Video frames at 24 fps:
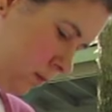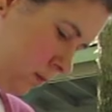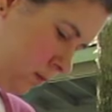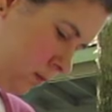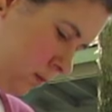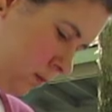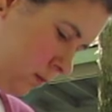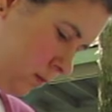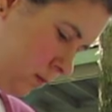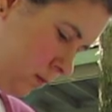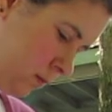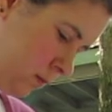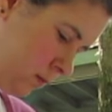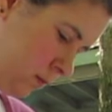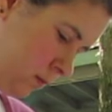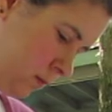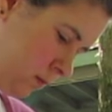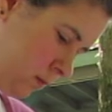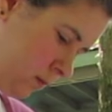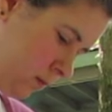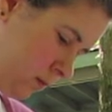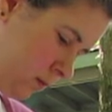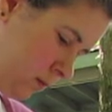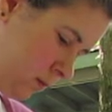
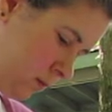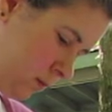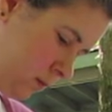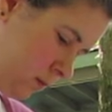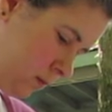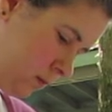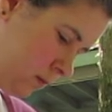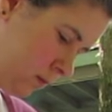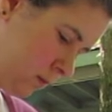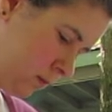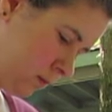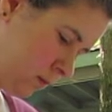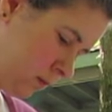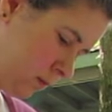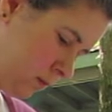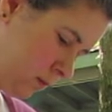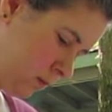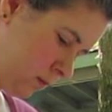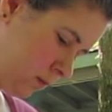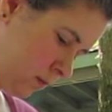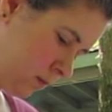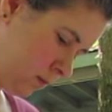Nobody speaks.